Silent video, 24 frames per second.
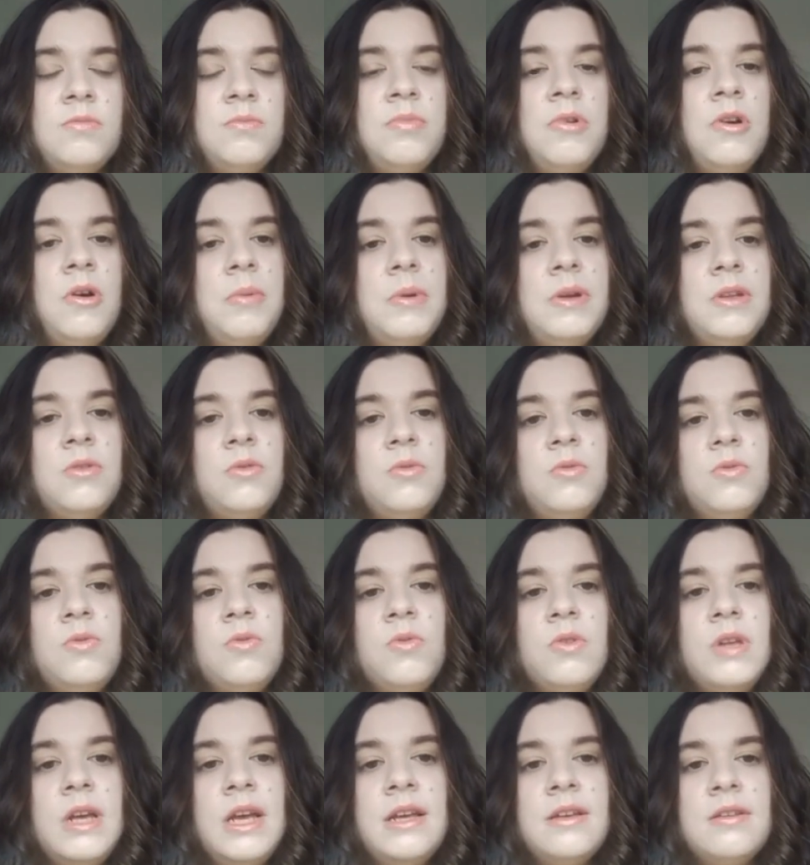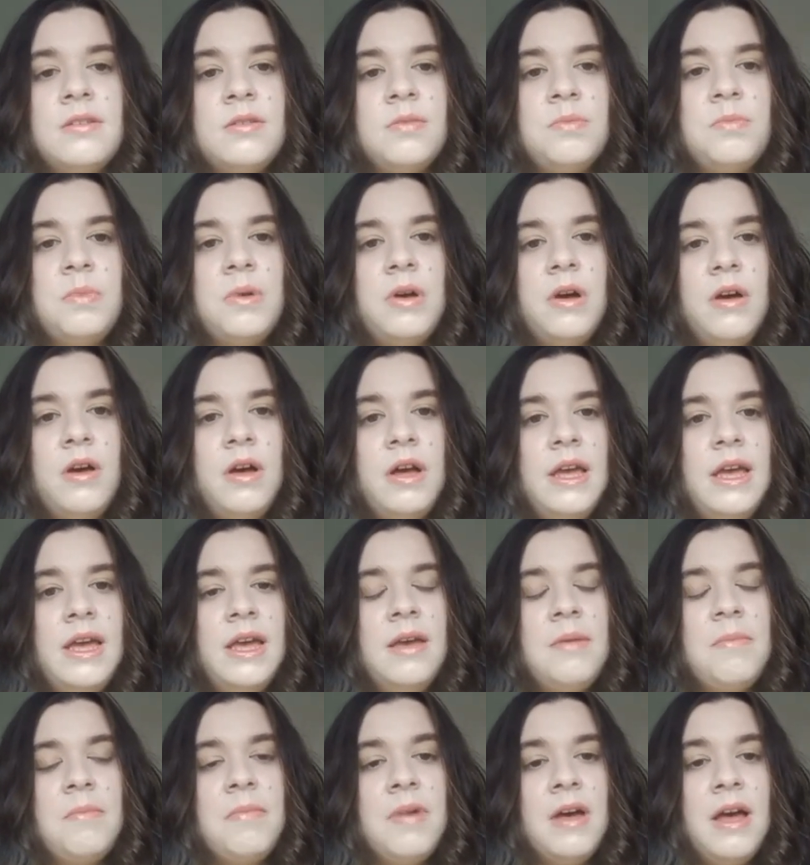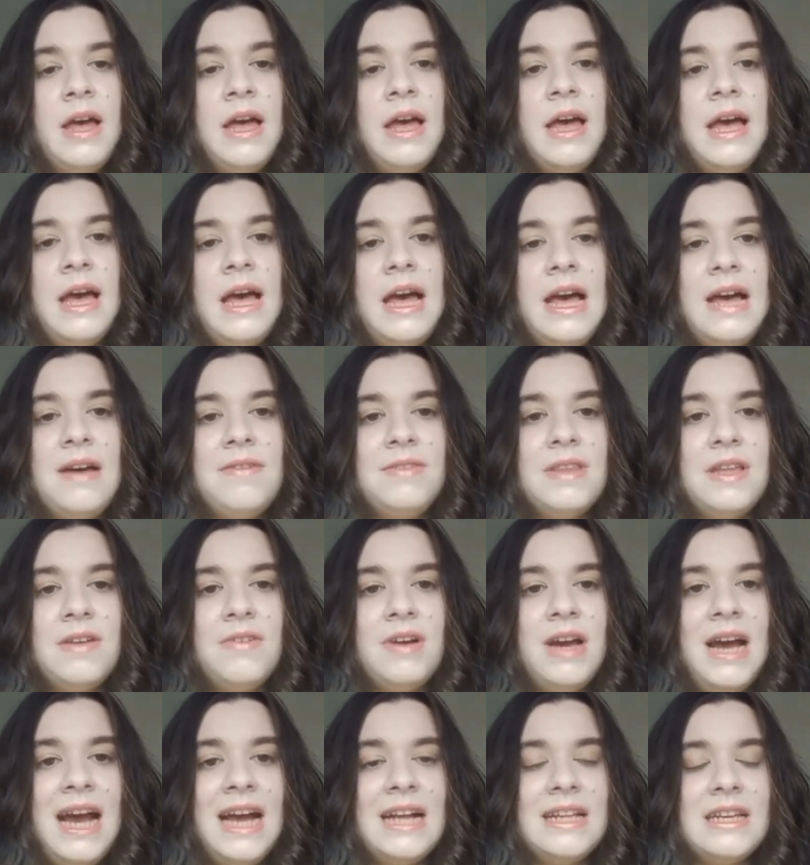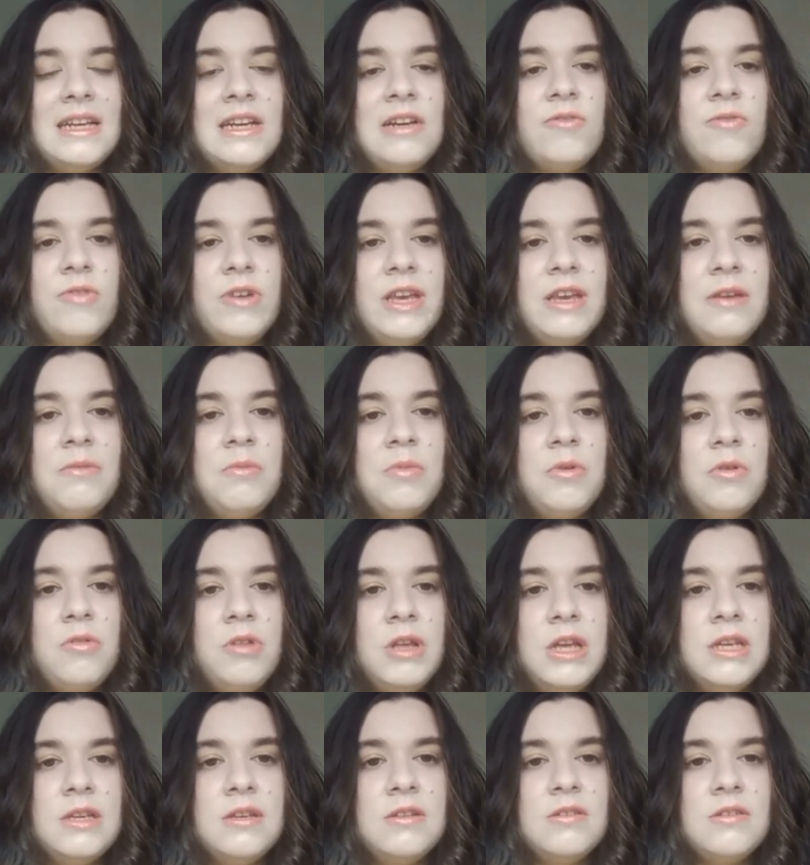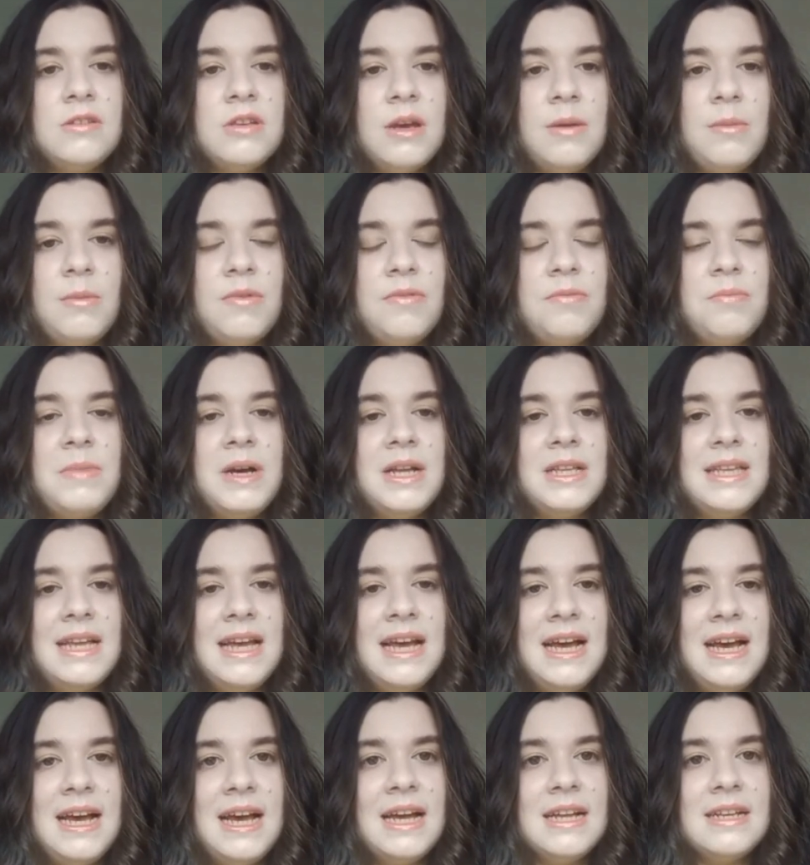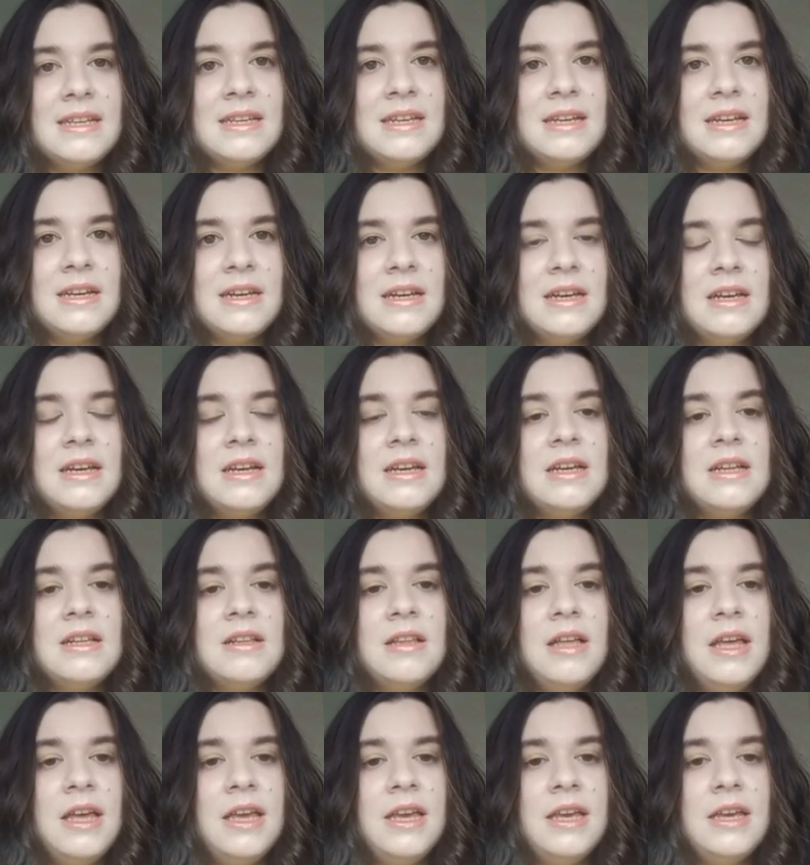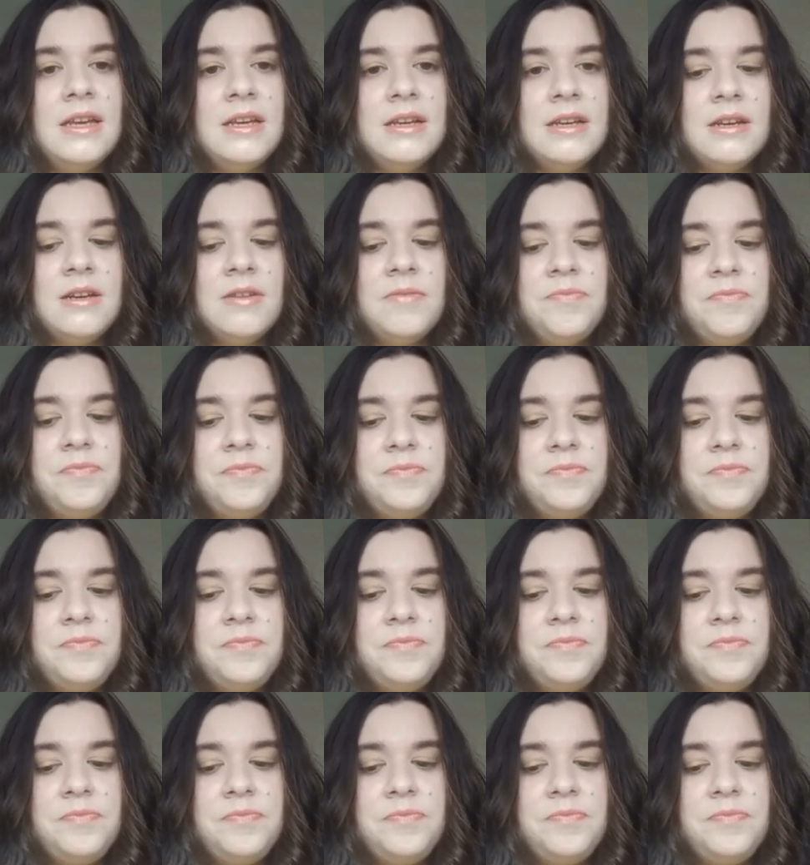probably don't know this, but I've never had a great relationship with my dad. Like,